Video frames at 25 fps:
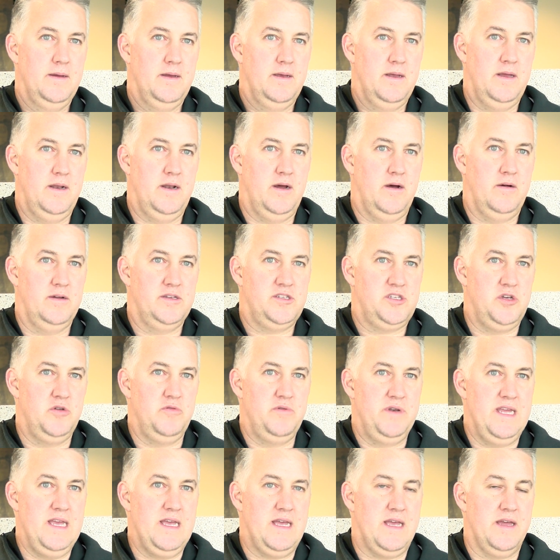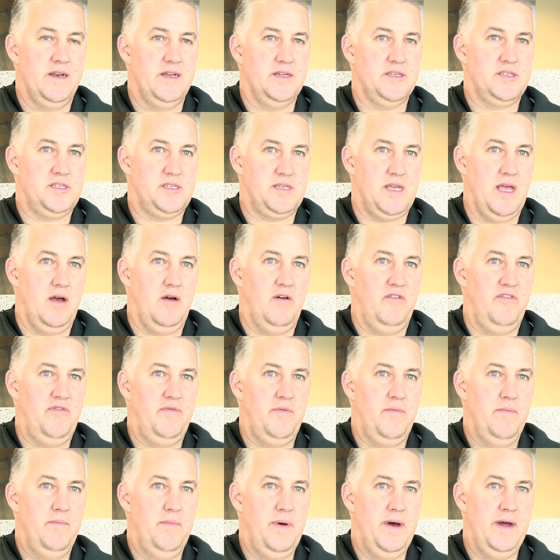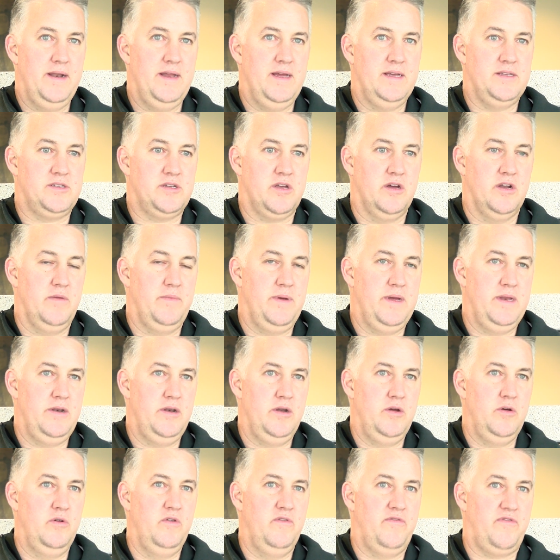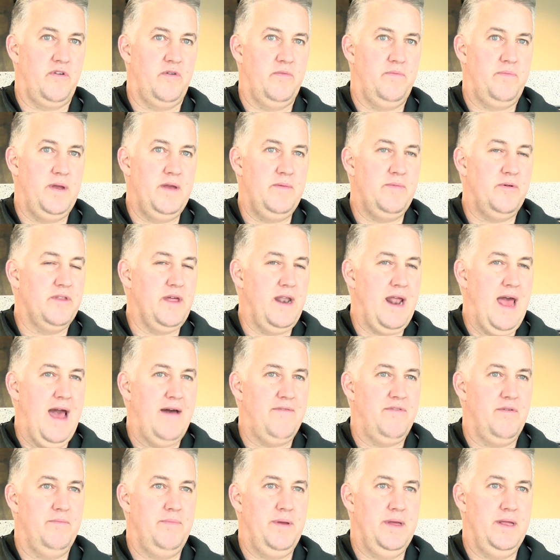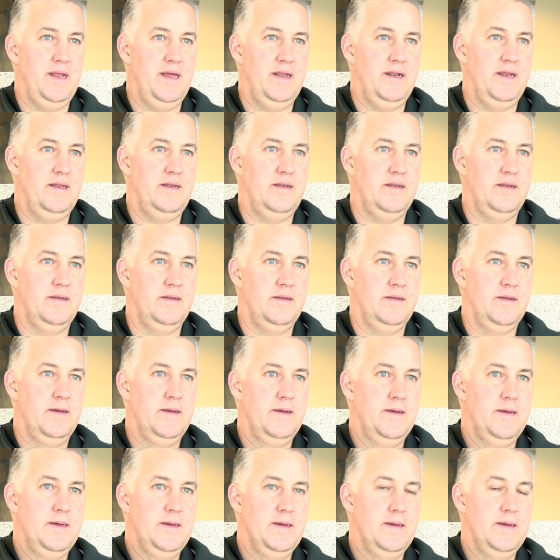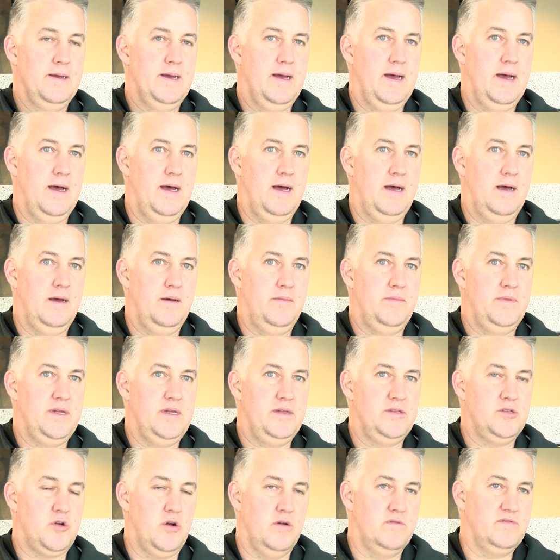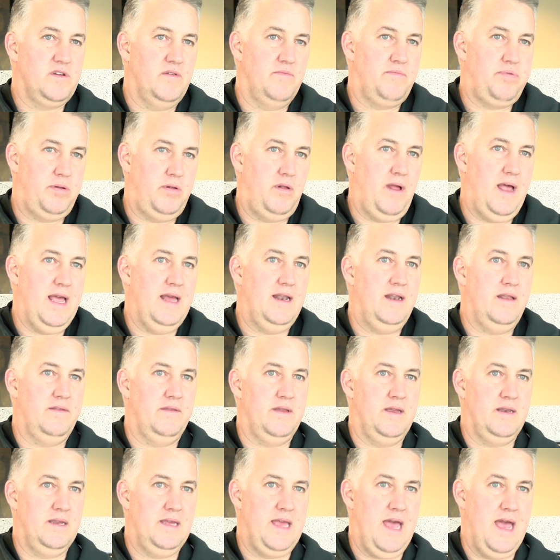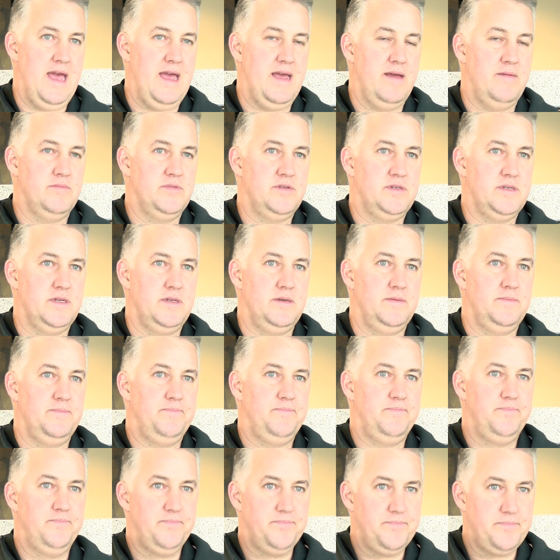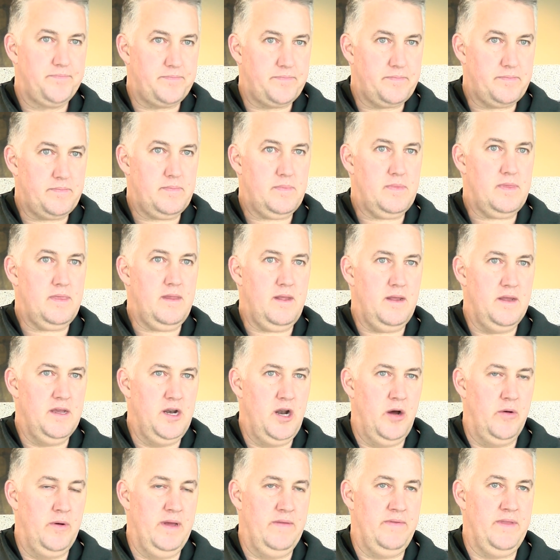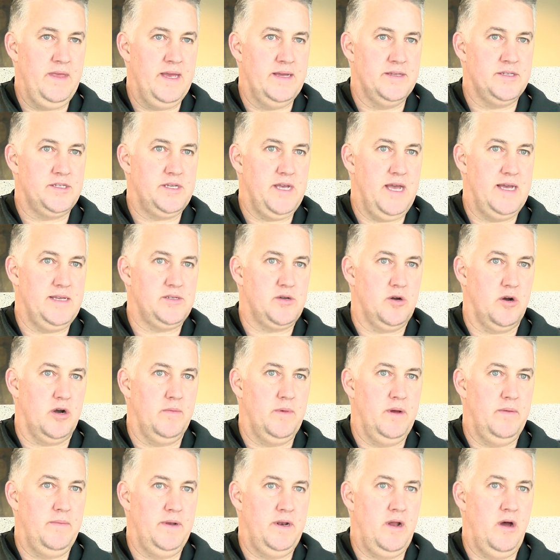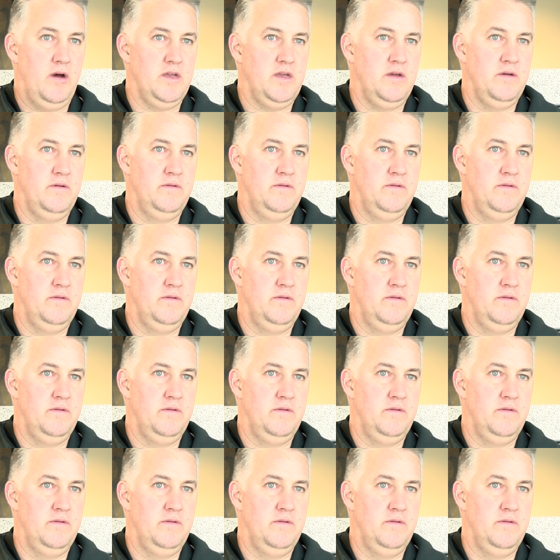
it's unique in itself, but it's going to be new for people that haven't been in it. And in terms of playing in games and, in the NCAA tournament. But no,